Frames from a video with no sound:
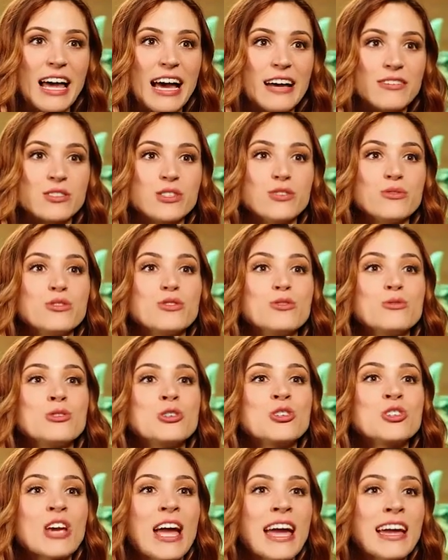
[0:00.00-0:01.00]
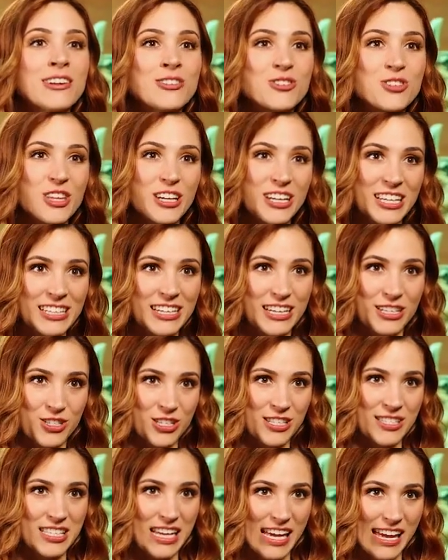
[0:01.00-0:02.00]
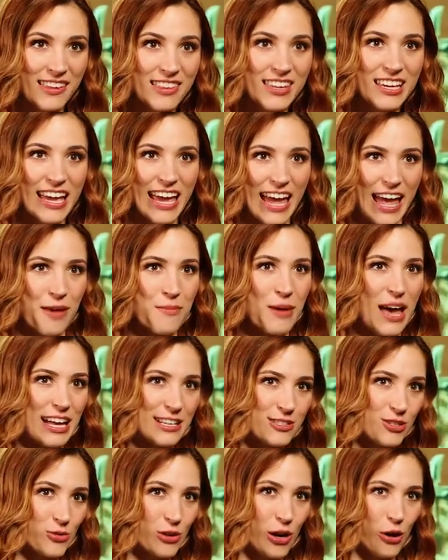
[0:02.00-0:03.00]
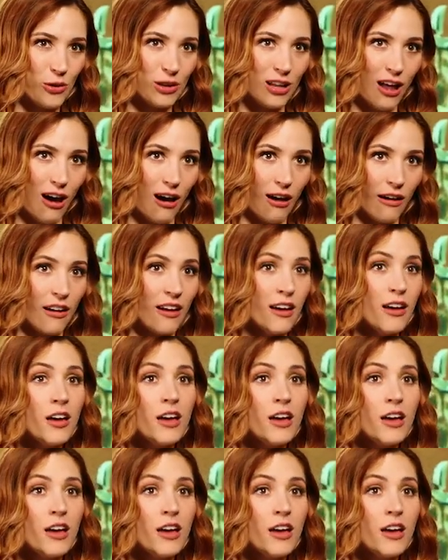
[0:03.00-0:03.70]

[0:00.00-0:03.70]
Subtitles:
allows you to change the conditions in the game as you go along.